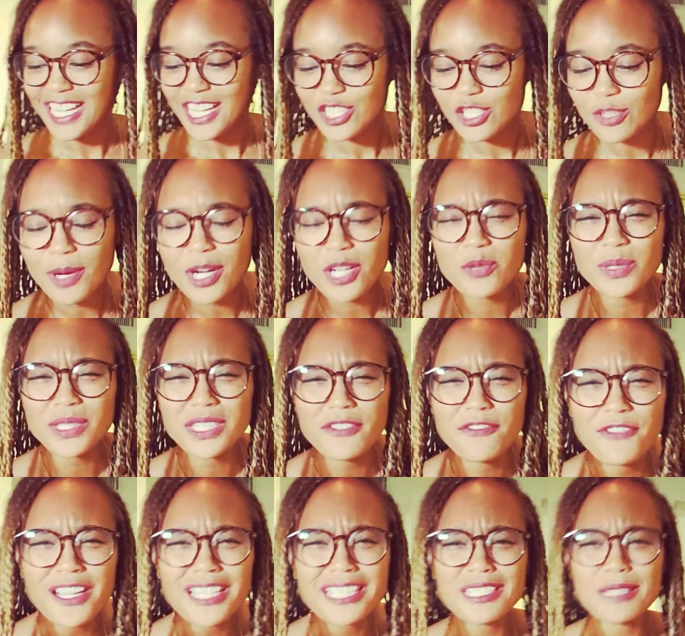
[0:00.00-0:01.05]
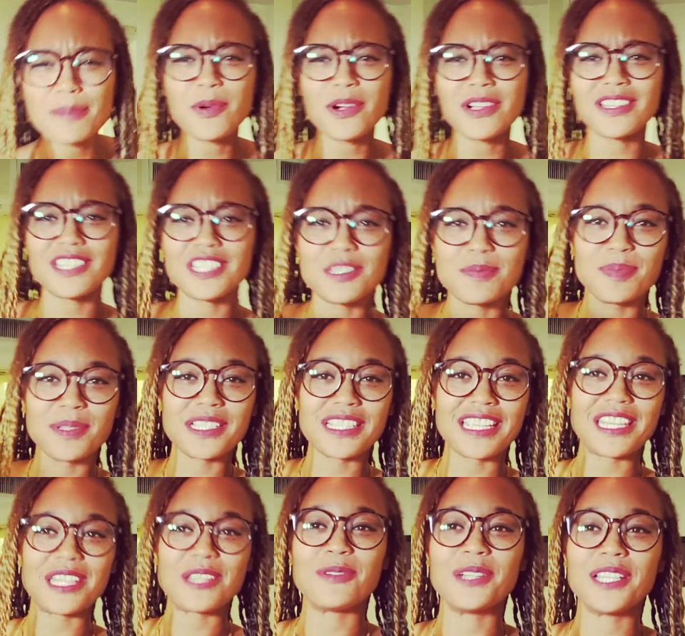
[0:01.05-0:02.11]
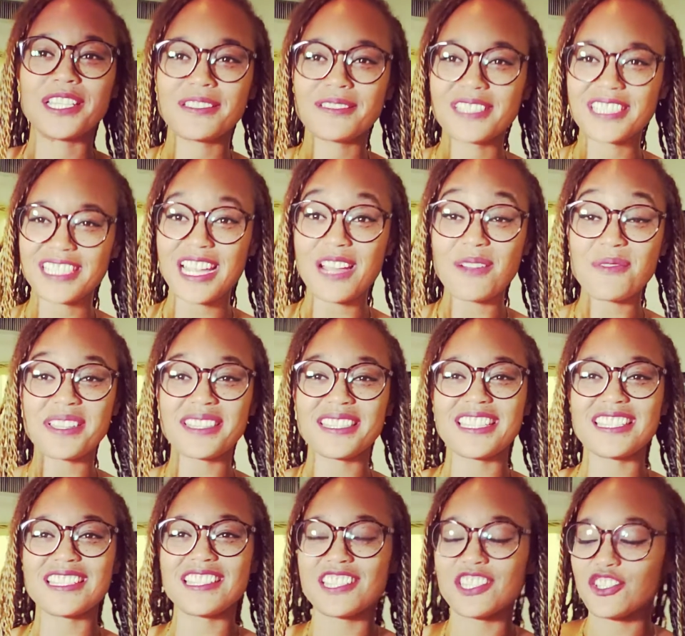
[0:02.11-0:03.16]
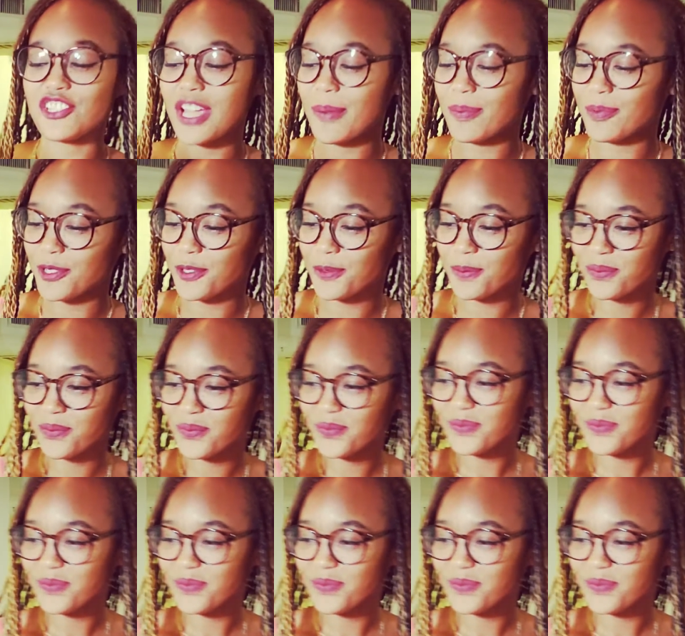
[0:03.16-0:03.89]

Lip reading: So Mark, what the fuck is the point of this book anyway? Because now we're at the end of the chapter.